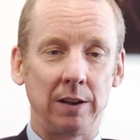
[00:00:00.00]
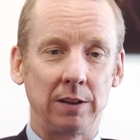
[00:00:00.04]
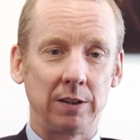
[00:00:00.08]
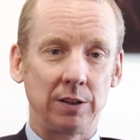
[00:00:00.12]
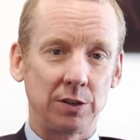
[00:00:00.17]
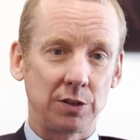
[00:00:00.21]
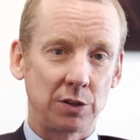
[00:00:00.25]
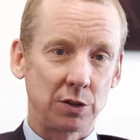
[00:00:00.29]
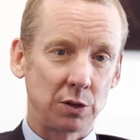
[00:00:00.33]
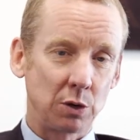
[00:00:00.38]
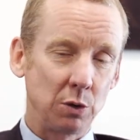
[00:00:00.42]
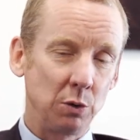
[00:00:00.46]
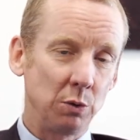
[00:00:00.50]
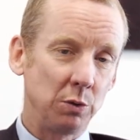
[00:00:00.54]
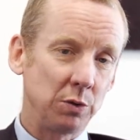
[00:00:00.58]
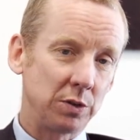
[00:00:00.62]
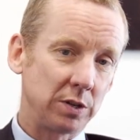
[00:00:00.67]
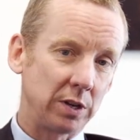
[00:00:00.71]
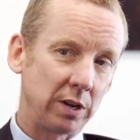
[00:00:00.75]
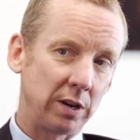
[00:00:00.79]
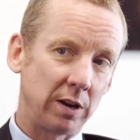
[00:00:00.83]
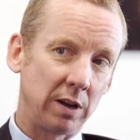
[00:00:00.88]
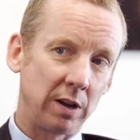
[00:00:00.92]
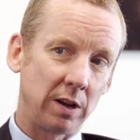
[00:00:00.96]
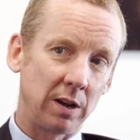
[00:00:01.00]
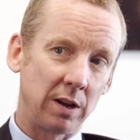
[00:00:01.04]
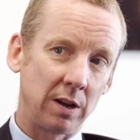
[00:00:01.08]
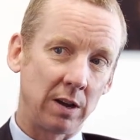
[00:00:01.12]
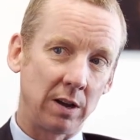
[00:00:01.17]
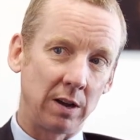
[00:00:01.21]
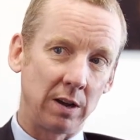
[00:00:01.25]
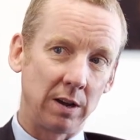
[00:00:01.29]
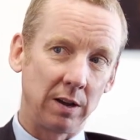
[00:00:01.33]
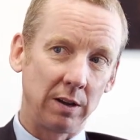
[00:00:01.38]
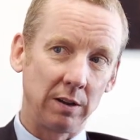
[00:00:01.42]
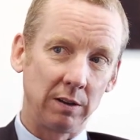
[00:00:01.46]
Schools that
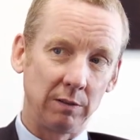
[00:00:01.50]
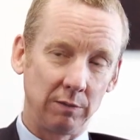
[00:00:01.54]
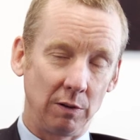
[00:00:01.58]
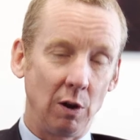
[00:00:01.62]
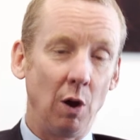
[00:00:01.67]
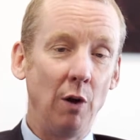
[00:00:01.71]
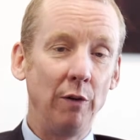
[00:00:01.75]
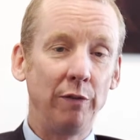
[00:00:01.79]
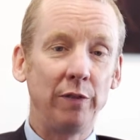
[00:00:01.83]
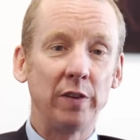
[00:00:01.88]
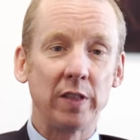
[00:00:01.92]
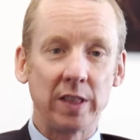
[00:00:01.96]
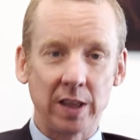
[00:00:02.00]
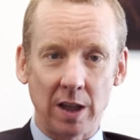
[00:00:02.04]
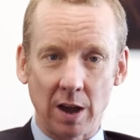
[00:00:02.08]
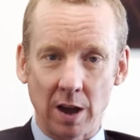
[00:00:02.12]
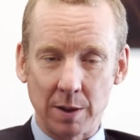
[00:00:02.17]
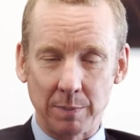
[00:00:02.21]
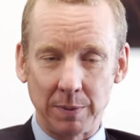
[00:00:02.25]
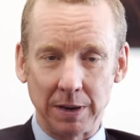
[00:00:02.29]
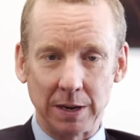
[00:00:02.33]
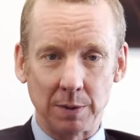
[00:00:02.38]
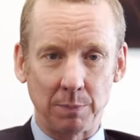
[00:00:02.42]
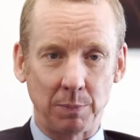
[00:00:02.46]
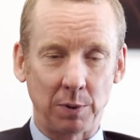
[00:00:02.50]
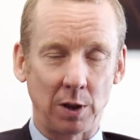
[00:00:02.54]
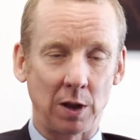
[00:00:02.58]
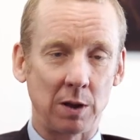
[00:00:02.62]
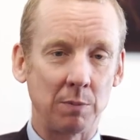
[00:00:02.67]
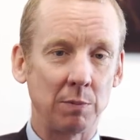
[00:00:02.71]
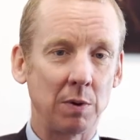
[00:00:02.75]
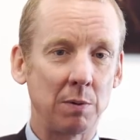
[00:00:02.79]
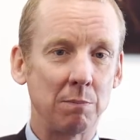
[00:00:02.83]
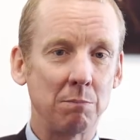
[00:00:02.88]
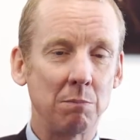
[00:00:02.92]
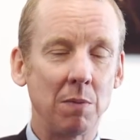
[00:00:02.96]
offer the IB
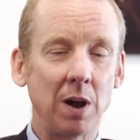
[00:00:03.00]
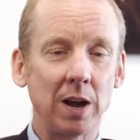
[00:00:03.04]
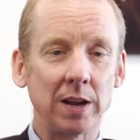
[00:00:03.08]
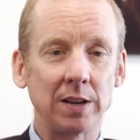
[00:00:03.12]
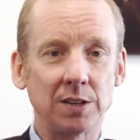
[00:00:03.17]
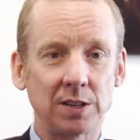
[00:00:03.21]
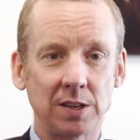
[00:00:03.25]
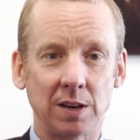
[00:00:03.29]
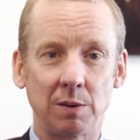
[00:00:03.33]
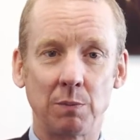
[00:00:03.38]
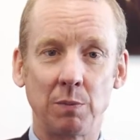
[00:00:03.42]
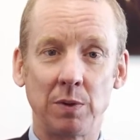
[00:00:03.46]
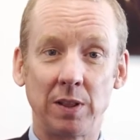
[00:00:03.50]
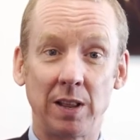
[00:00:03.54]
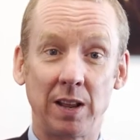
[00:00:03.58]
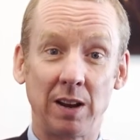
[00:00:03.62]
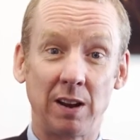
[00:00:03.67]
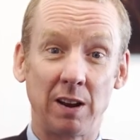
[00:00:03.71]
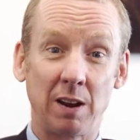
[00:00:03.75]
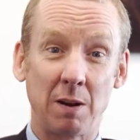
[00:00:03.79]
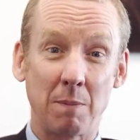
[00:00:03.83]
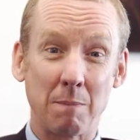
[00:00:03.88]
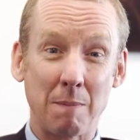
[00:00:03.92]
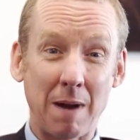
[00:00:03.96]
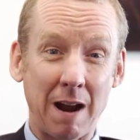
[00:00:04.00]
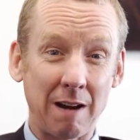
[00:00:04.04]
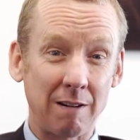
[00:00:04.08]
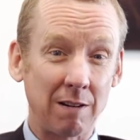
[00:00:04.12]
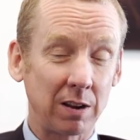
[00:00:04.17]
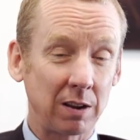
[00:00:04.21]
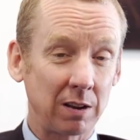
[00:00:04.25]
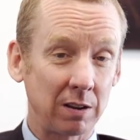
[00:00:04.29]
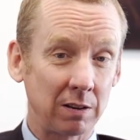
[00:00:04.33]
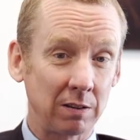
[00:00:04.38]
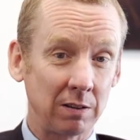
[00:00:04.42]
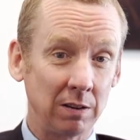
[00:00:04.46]
Diploma might sit within an
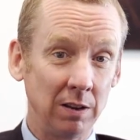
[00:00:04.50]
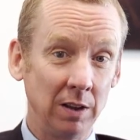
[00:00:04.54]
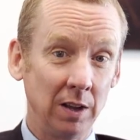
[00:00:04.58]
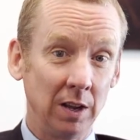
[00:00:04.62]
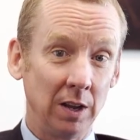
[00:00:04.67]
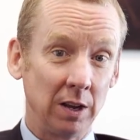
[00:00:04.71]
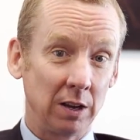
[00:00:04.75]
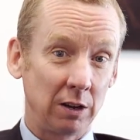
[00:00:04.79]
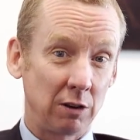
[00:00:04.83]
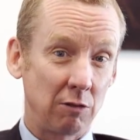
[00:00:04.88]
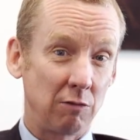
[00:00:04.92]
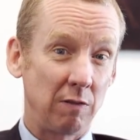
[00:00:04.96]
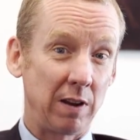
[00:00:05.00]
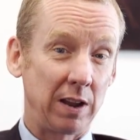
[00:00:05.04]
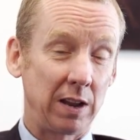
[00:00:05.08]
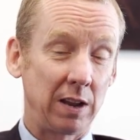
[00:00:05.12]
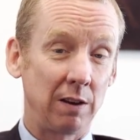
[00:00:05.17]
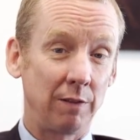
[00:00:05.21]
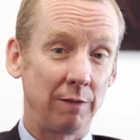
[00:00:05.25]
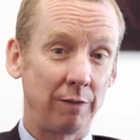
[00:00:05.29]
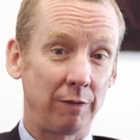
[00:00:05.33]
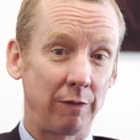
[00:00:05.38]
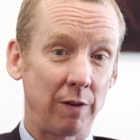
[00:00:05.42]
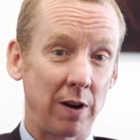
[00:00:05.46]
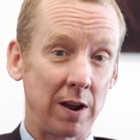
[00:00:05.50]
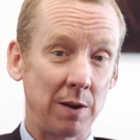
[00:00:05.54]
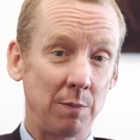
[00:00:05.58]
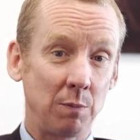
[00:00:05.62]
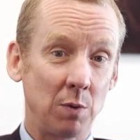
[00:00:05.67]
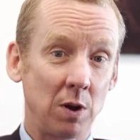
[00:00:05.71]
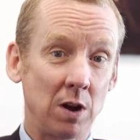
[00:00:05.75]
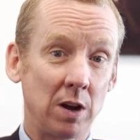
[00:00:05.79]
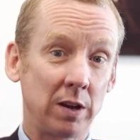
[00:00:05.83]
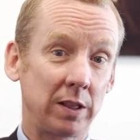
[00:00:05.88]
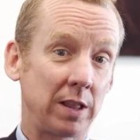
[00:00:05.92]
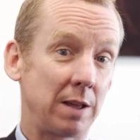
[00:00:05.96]
American curriculum
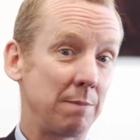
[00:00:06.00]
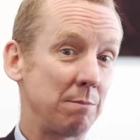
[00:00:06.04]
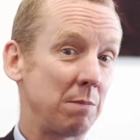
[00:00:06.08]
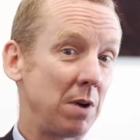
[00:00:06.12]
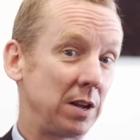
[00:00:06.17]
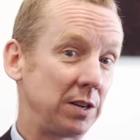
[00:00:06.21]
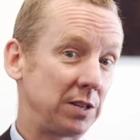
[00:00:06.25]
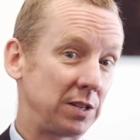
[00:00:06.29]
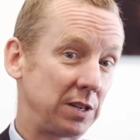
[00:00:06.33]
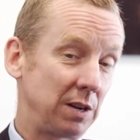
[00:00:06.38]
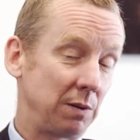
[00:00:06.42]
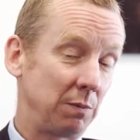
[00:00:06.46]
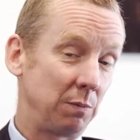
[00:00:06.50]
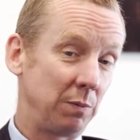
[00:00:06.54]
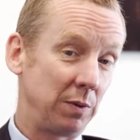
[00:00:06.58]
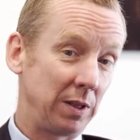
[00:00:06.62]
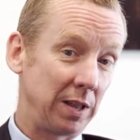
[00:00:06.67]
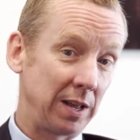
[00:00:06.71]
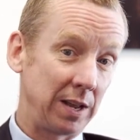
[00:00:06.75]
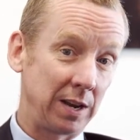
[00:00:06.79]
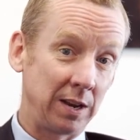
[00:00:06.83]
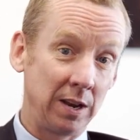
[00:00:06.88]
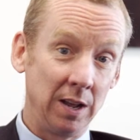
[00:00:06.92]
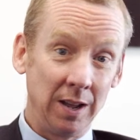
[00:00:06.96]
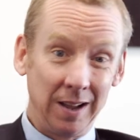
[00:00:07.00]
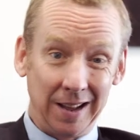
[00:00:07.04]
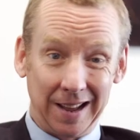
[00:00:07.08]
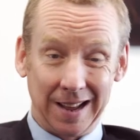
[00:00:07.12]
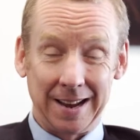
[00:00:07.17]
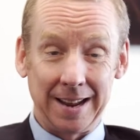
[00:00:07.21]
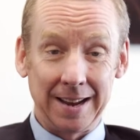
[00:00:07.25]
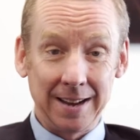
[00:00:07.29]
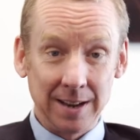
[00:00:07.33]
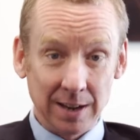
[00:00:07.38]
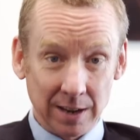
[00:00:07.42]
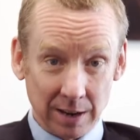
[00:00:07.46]
framework, they might sit within an
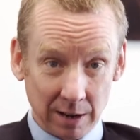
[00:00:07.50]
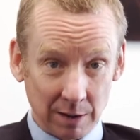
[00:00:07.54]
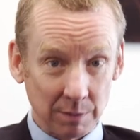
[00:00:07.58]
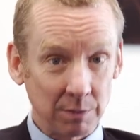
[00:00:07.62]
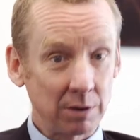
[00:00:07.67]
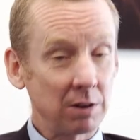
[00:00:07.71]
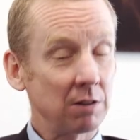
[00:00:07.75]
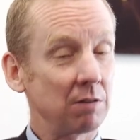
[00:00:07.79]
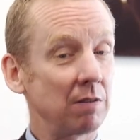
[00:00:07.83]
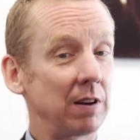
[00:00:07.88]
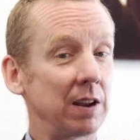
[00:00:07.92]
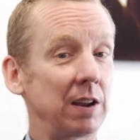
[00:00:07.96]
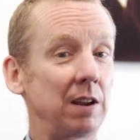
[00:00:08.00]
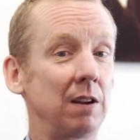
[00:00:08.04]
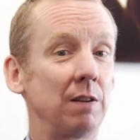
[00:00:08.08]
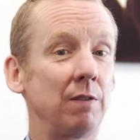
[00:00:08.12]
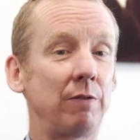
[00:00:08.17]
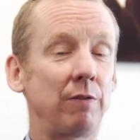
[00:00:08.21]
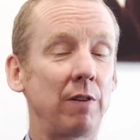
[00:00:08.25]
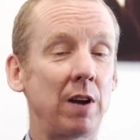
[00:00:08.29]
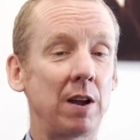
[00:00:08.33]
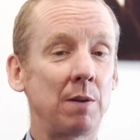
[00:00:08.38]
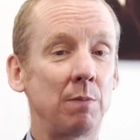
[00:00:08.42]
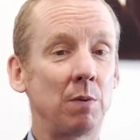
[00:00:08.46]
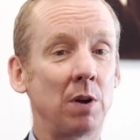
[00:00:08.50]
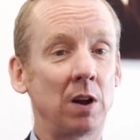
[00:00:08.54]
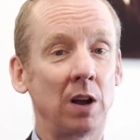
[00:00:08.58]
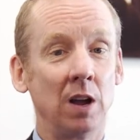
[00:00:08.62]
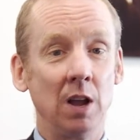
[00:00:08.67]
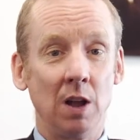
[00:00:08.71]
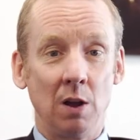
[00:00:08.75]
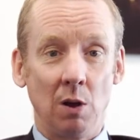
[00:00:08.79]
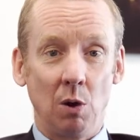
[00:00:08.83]
Indian curriculum framework,